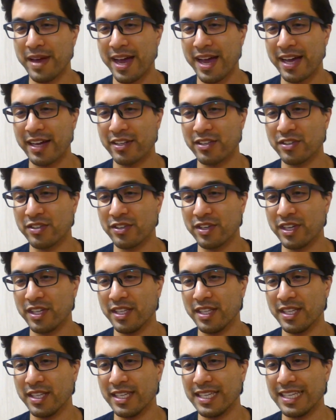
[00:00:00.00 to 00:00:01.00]
back
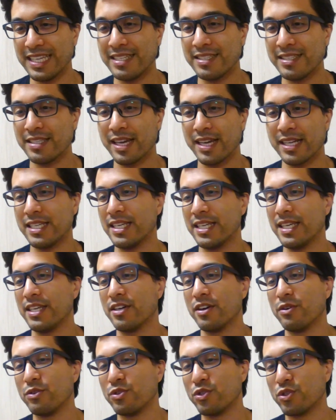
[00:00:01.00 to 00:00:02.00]
during the Geats and
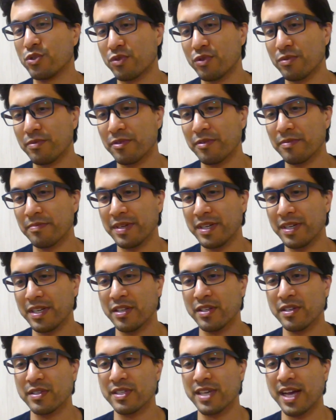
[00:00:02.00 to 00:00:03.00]
King Ohger rumor
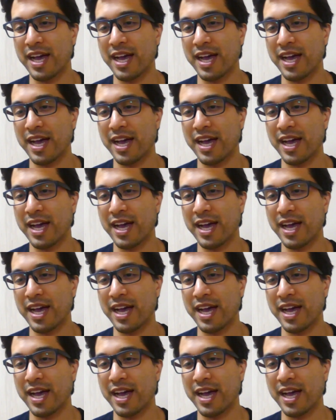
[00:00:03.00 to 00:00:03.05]
mills,